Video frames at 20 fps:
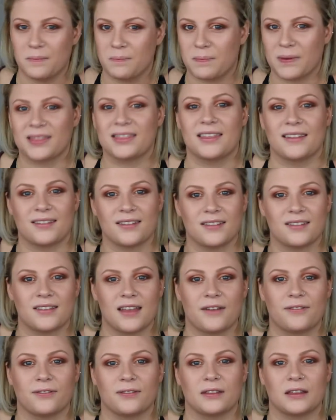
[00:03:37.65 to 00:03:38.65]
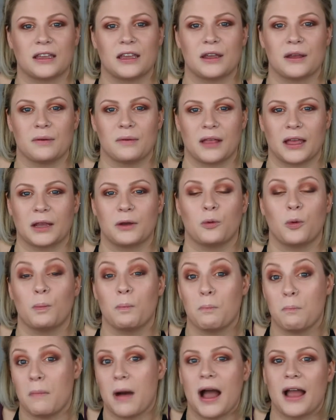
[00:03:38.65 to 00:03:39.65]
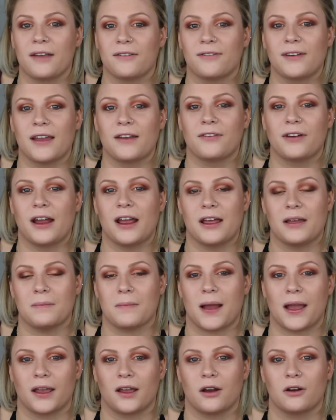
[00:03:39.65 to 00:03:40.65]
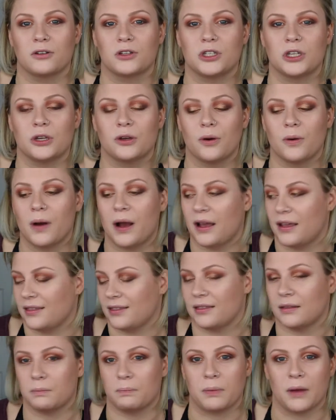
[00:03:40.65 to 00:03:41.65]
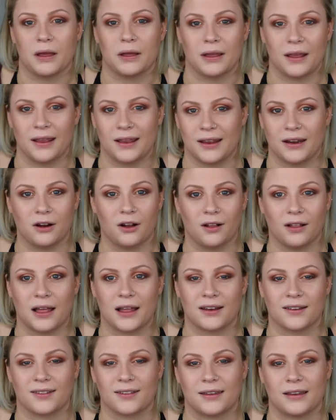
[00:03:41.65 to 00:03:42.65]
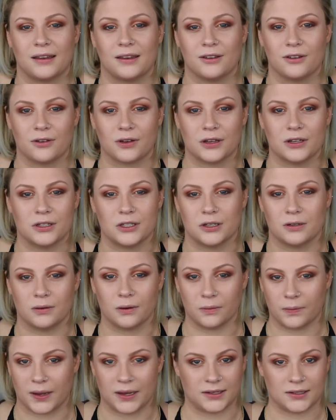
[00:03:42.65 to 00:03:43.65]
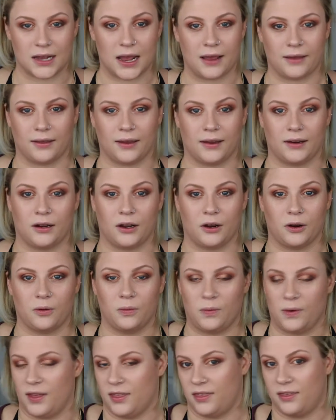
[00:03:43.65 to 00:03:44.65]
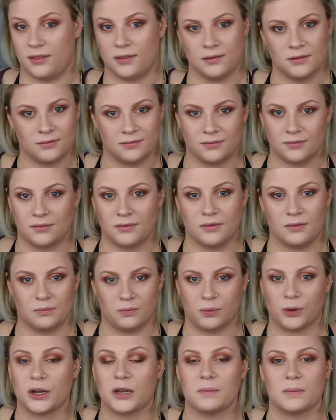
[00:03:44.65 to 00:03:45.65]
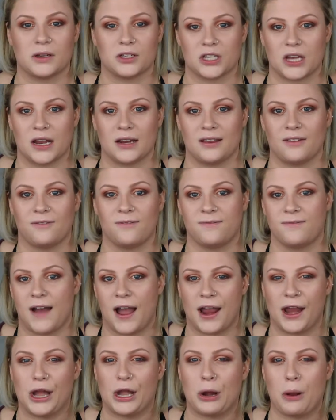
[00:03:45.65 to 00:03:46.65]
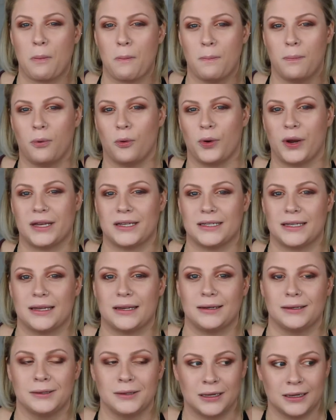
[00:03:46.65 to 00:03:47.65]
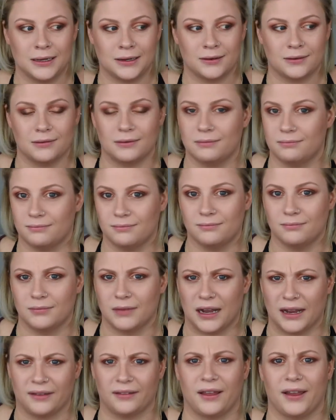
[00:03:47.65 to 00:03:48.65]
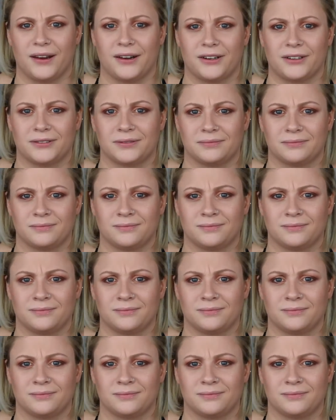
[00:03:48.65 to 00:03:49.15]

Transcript: but this is definitely like my favorite and my go-to. But in all honesty, you can do a winged eyeliner with pretty much any fine pointed eyeliner.